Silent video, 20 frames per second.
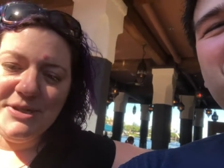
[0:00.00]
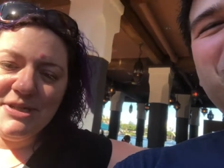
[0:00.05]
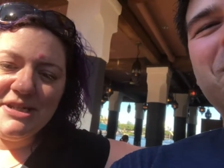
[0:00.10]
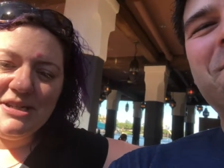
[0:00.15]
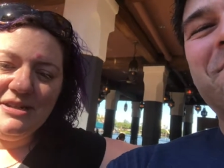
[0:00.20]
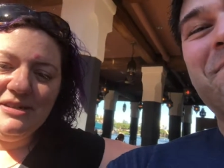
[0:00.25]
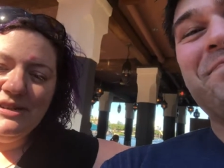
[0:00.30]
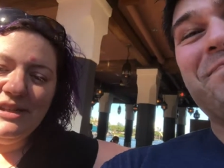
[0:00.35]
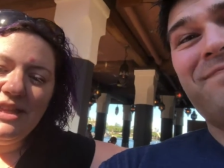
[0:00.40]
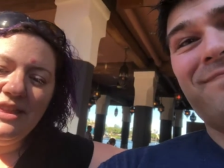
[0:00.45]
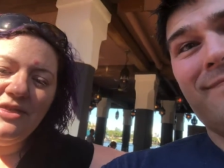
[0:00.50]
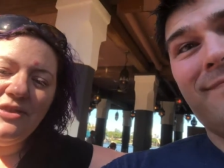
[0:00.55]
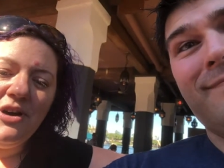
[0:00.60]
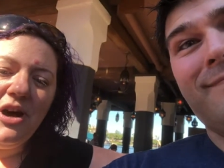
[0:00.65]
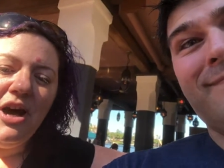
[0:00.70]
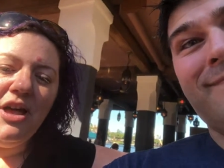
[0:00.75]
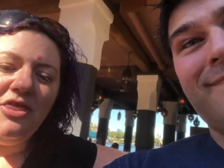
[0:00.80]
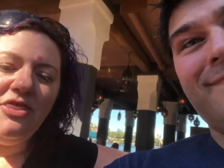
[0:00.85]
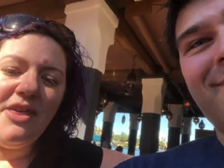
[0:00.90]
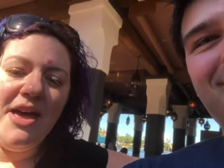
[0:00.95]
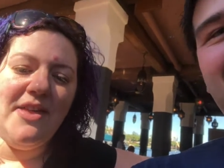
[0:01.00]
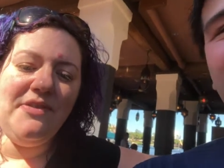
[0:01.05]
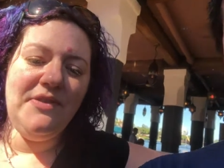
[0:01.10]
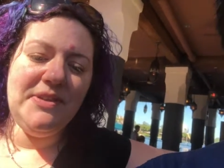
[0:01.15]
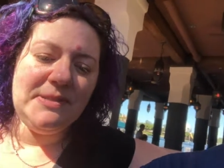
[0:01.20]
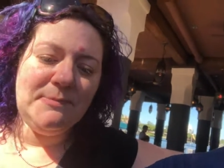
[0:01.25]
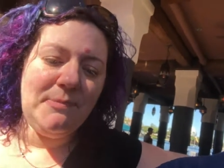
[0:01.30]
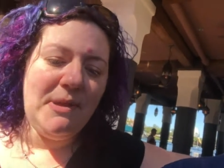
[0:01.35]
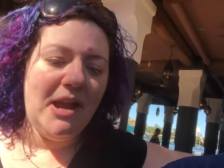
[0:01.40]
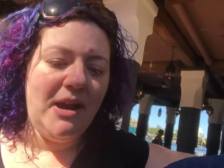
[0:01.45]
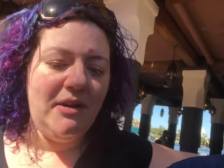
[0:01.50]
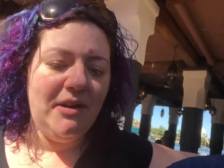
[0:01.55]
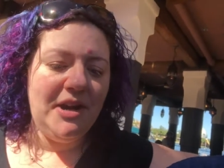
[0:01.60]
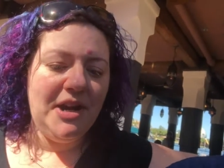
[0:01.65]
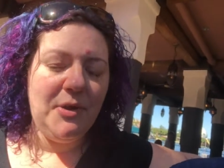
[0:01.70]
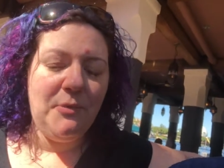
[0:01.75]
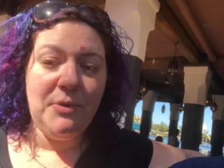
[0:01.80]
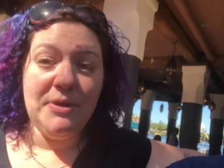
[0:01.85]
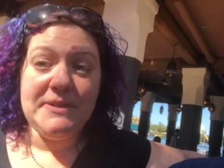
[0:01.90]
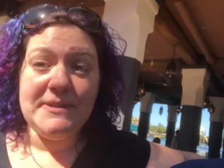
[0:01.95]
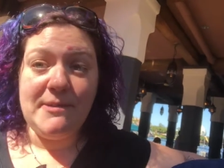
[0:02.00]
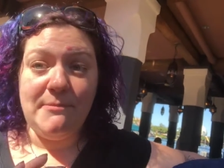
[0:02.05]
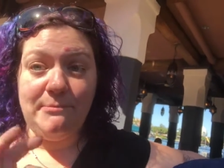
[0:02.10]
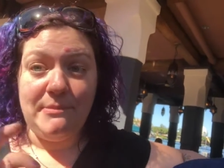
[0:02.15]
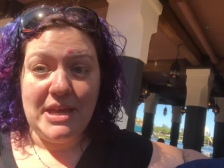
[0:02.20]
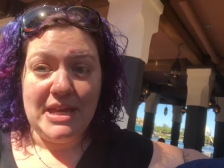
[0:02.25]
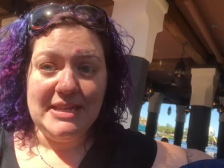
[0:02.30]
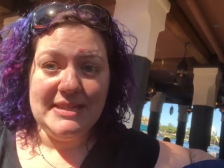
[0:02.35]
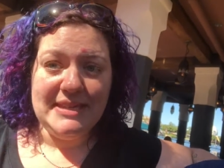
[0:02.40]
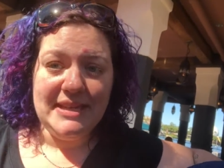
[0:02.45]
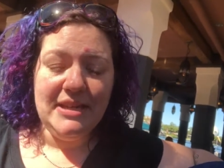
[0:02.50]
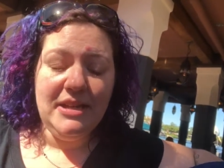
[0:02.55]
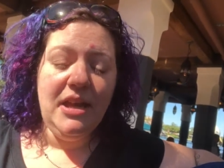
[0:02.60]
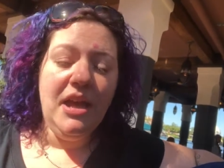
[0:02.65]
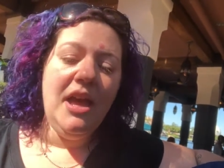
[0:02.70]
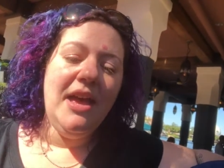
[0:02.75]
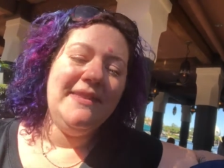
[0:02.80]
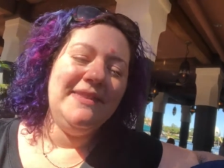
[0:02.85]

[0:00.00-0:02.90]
personally thought that this pairing was amazing.